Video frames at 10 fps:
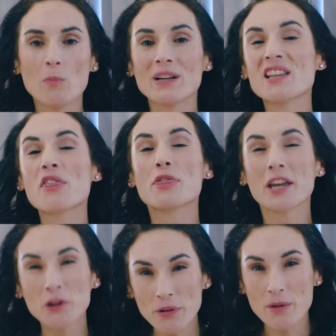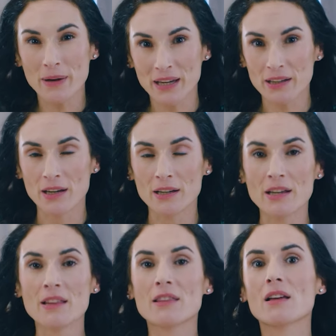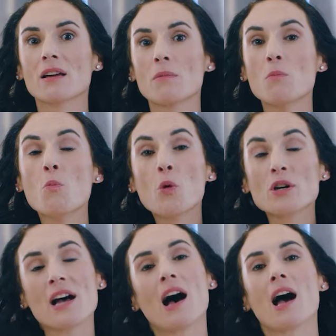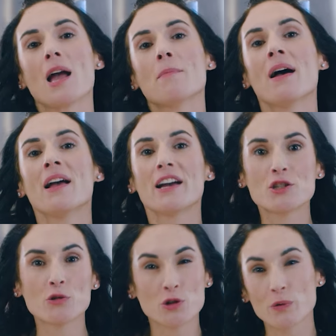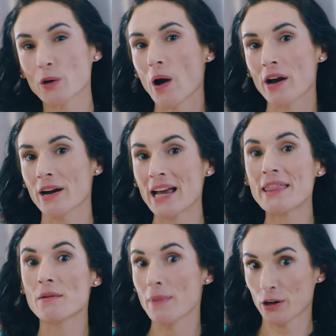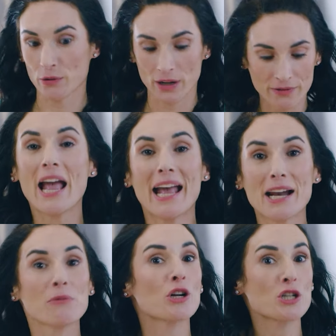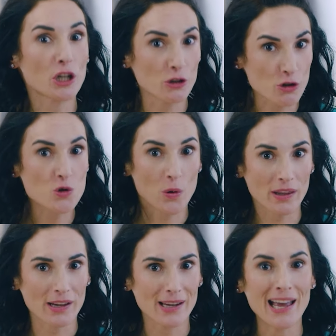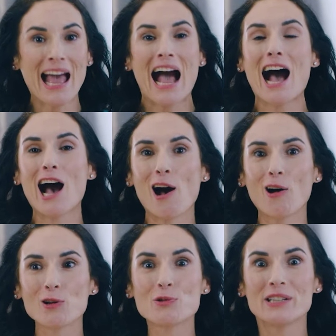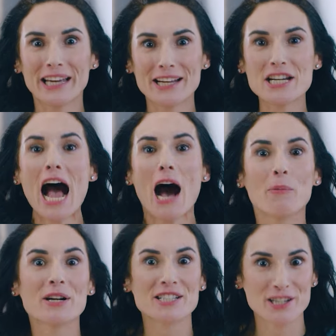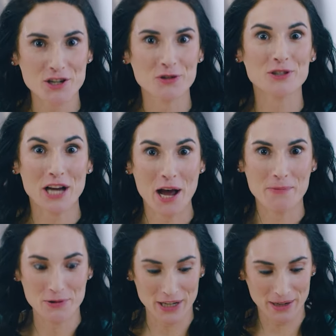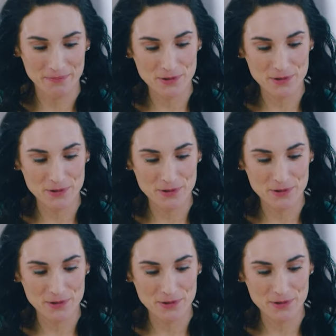but the thicker the bacon, the more time it's going to require in the microwave. And I'm gonna tell you shortly how to gauge how much additional time you need.